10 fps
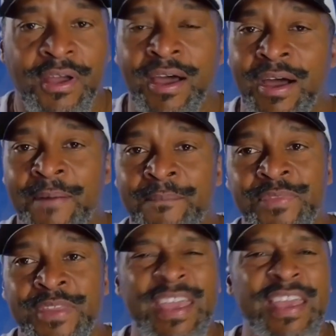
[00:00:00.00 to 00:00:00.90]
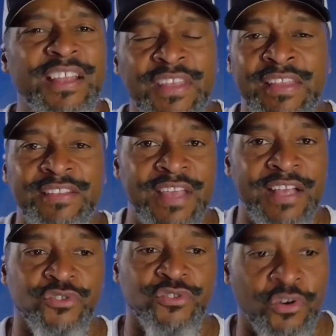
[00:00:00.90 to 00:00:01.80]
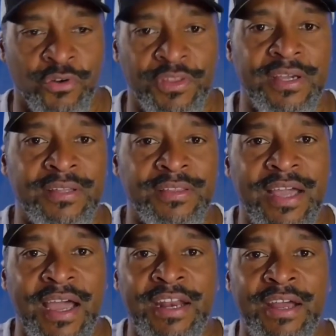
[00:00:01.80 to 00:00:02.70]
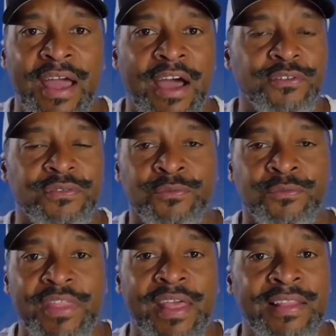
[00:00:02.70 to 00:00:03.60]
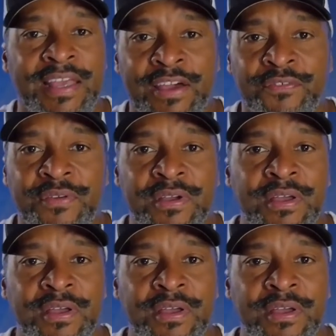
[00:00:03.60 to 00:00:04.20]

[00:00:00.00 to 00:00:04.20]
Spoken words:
anything that's external, the kind of house where they live,